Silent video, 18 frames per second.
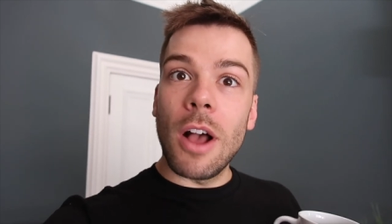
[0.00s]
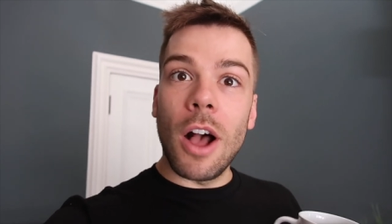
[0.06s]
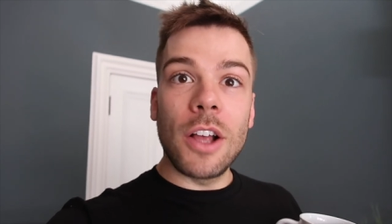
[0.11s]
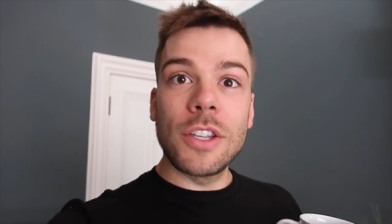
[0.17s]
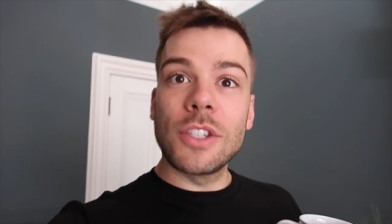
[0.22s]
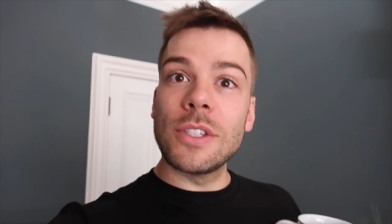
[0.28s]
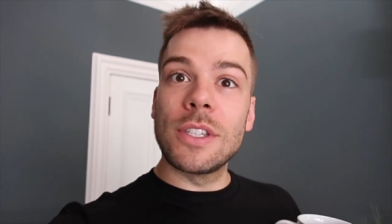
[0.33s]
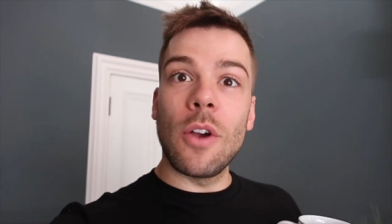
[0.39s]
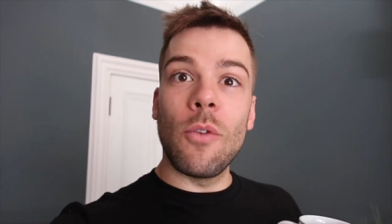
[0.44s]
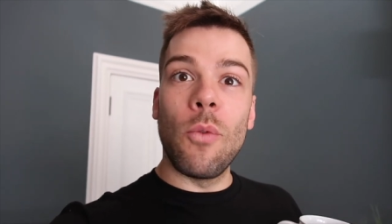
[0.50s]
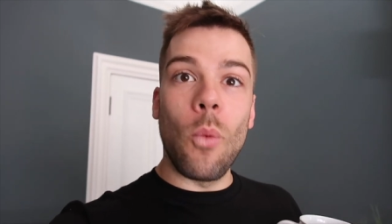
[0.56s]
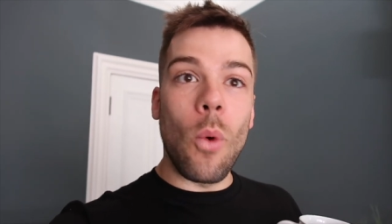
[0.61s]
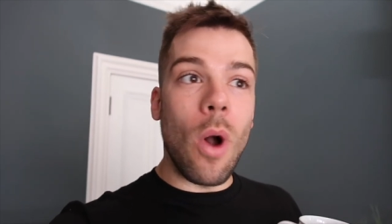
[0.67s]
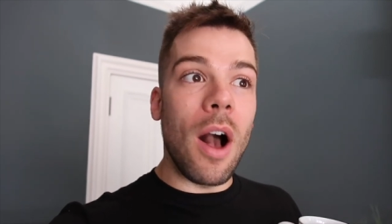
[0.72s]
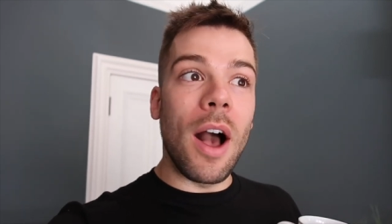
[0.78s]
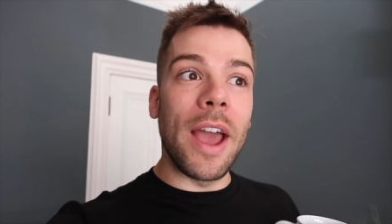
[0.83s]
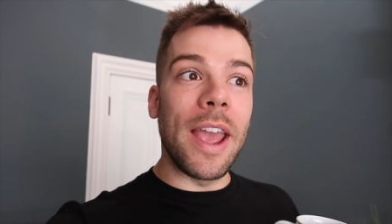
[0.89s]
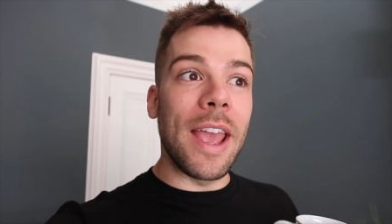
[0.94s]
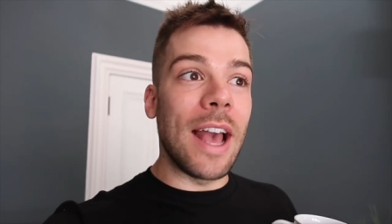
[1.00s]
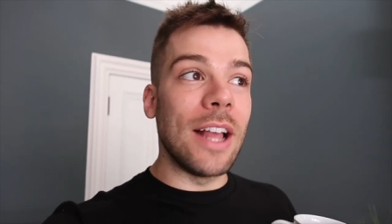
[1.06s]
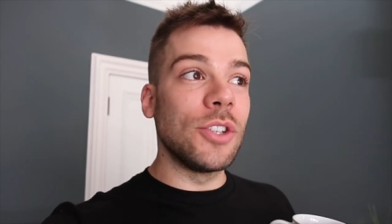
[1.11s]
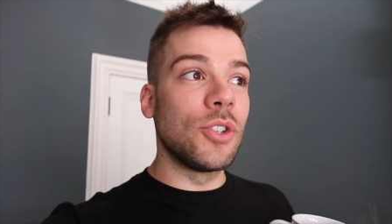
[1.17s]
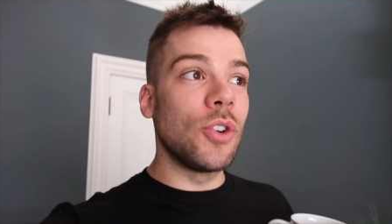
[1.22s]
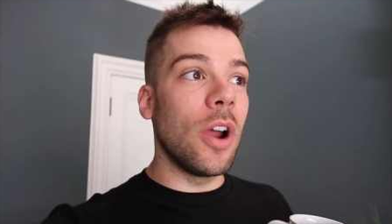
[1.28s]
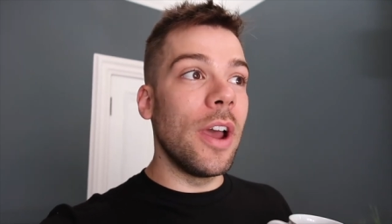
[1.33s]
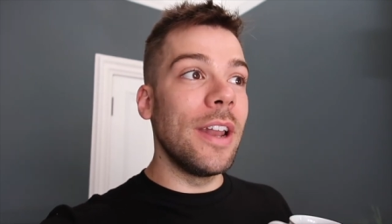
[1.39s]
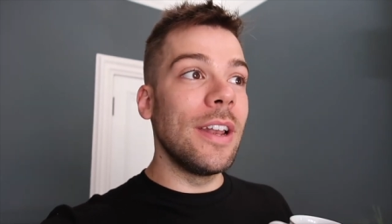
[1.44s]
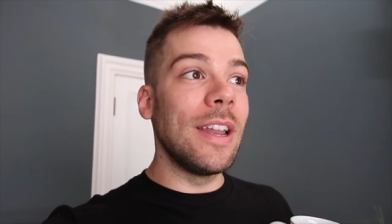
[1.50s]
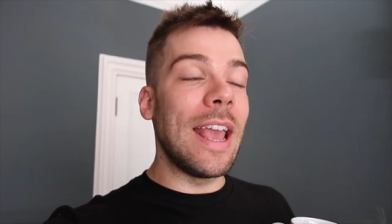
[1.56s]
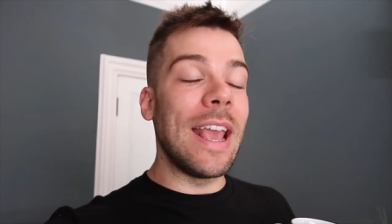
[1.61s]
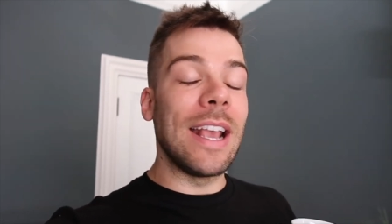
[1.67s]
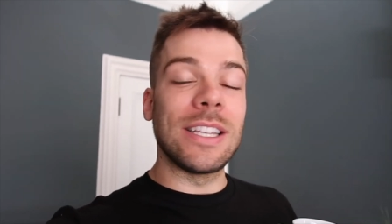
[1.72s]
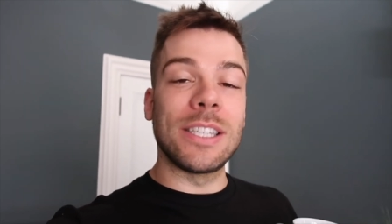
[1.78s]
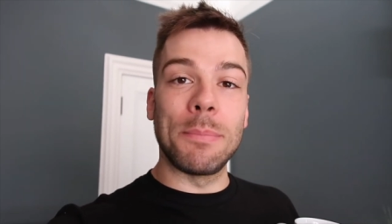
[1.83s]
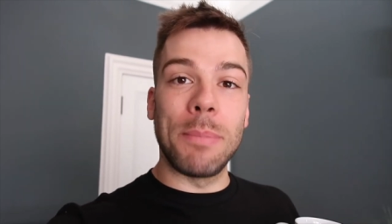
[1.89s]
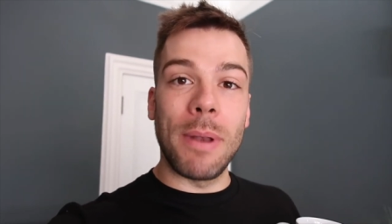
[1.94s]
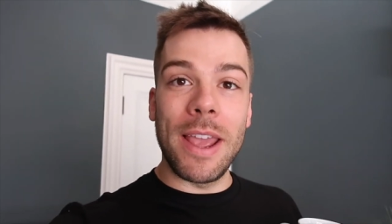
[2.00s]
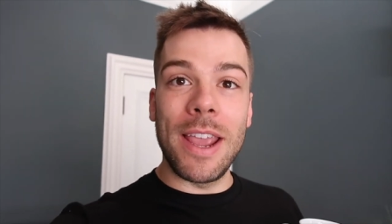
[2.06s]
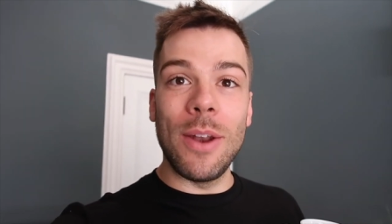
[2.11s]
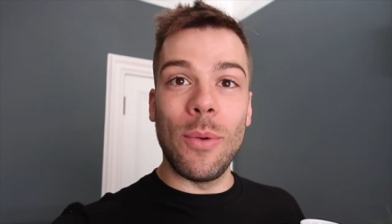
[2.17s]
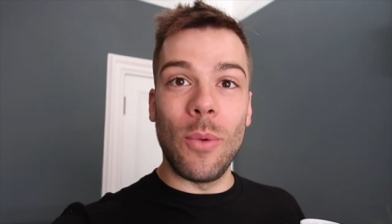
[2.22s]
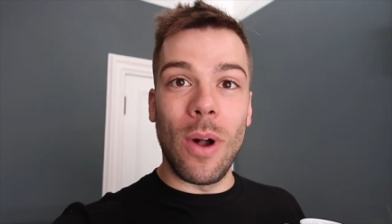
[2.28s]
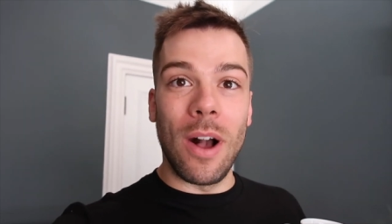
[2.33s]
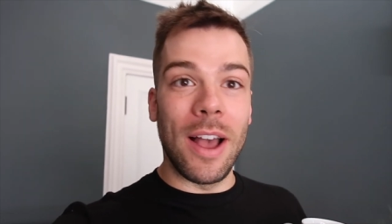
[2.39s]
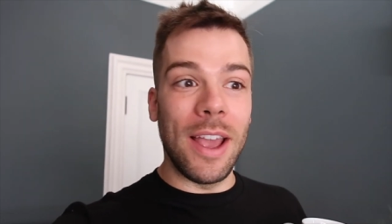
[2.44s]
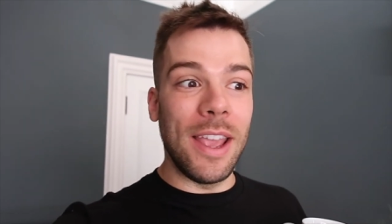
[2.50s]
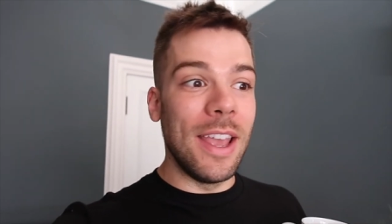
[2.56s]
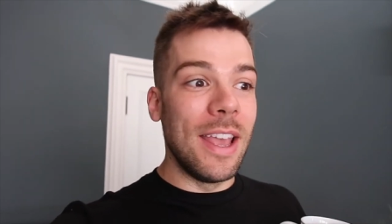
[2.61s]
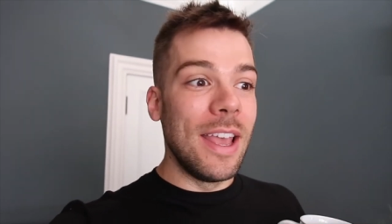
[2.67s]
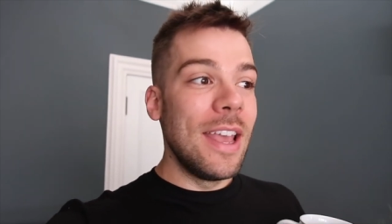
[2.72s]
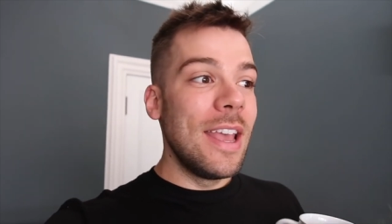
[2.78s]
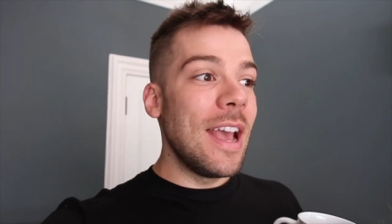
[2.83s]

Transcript: Ask yourself why, and try and explain why.